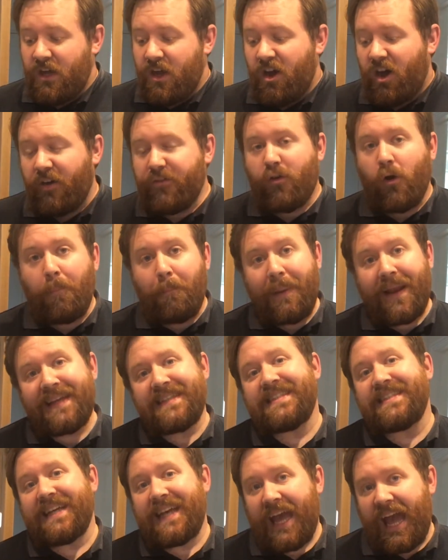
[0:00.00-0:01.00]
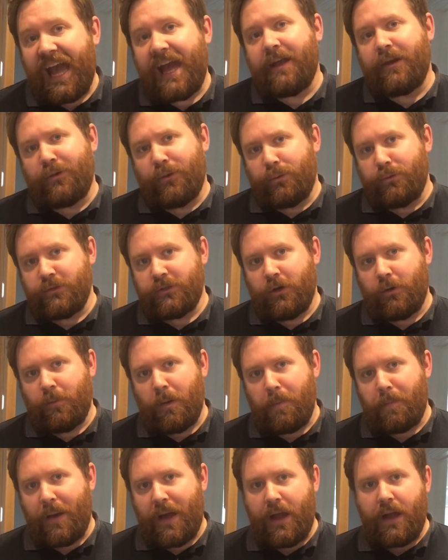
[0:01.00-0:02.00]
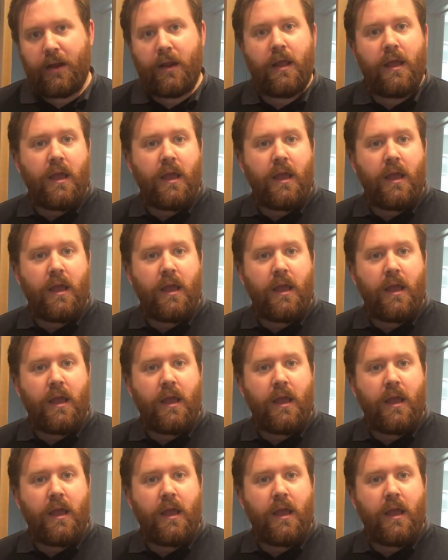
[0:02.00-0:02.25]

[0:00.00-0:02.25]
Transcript: I've got plastic handles on my pan.